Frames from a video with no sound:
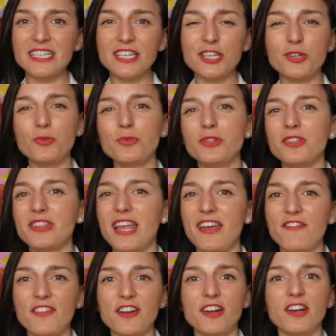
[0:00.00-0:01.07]
you will
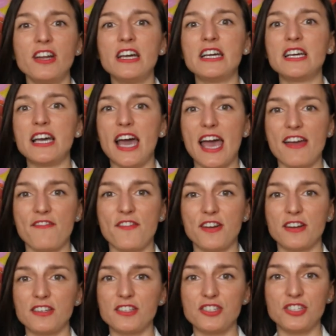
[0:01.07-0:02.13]
never
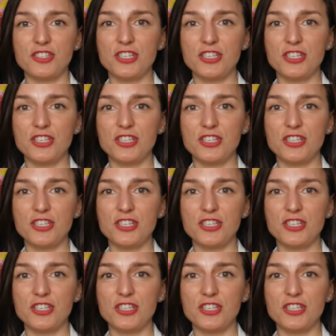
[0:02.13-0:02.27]
ever